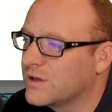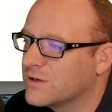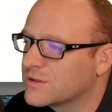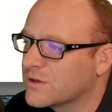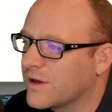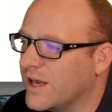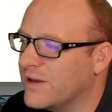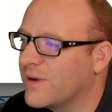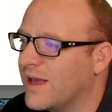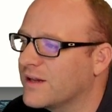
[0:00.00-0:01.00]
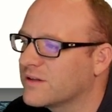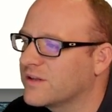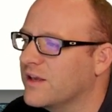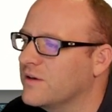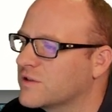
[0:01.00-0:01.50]
So, hey, Matt,
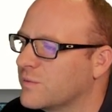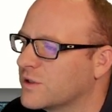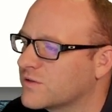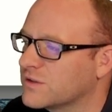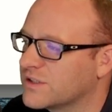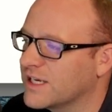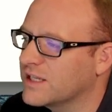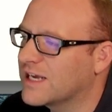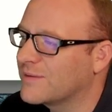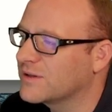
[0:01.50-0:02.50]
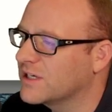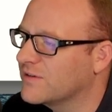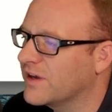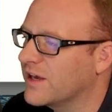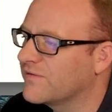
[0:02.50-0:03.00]
thank you so much for taking the time to leave
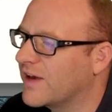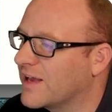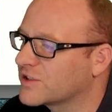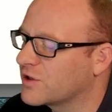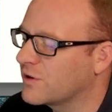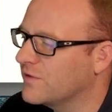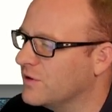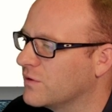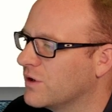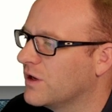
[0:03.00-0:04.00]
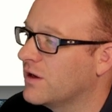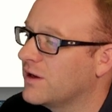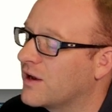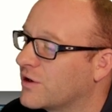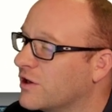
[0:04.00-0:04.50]
a 5-star review.
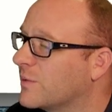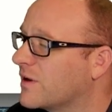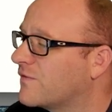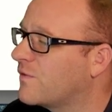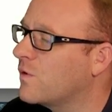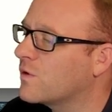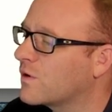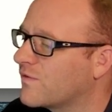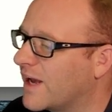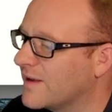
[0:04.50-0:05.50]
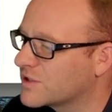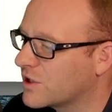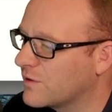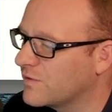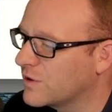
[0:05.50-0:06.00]
Now, it could have been a 4 or 5-star
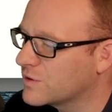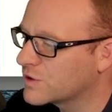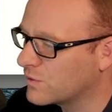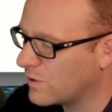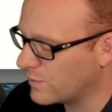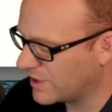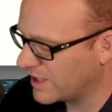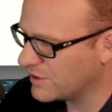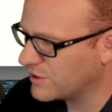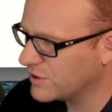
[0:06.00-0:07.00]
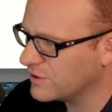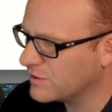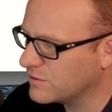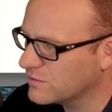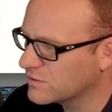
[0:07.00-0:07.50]
review. So what we can
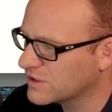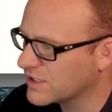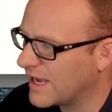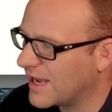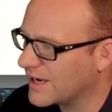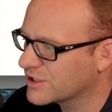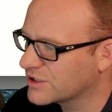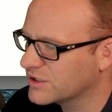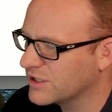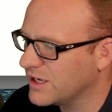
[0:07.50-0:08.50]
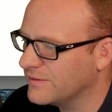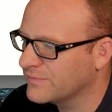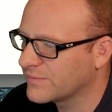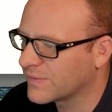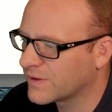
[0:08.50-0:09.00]
do is actually
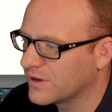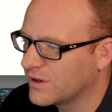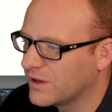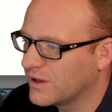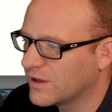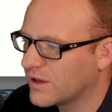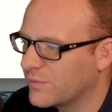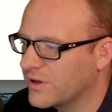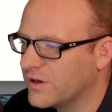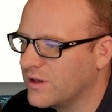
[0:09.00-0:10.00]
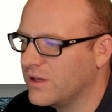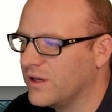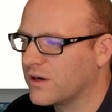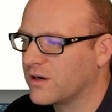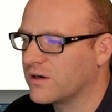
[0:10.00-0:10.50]
come in
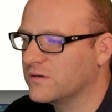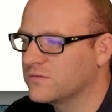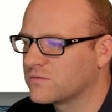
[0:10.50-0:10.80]
here